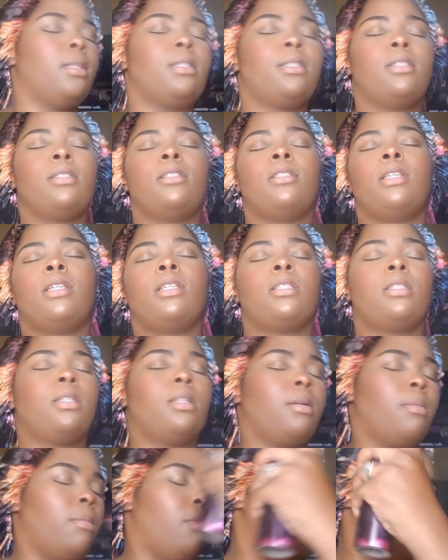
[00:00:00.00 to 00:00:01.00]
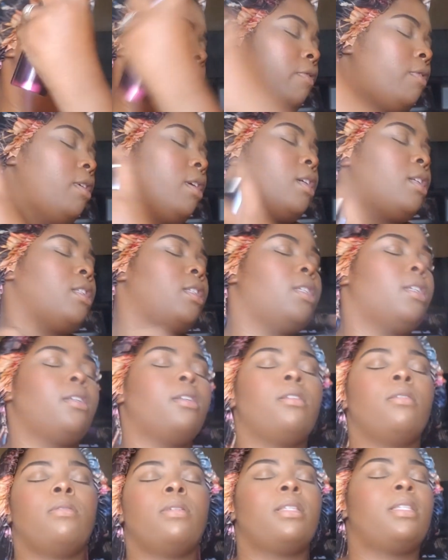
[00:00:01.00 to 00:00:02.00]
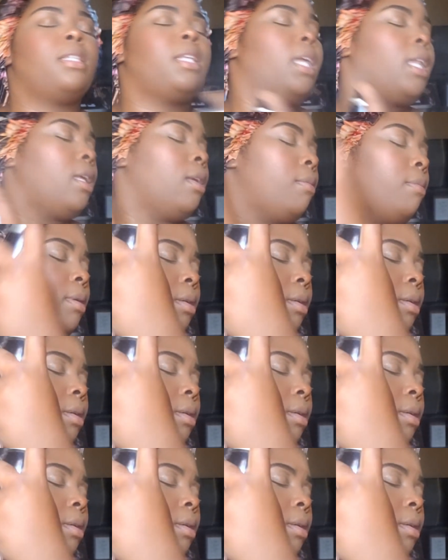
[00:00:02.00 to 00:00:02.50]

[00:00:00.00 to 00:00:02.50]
this is just the Morphe Continuous Setting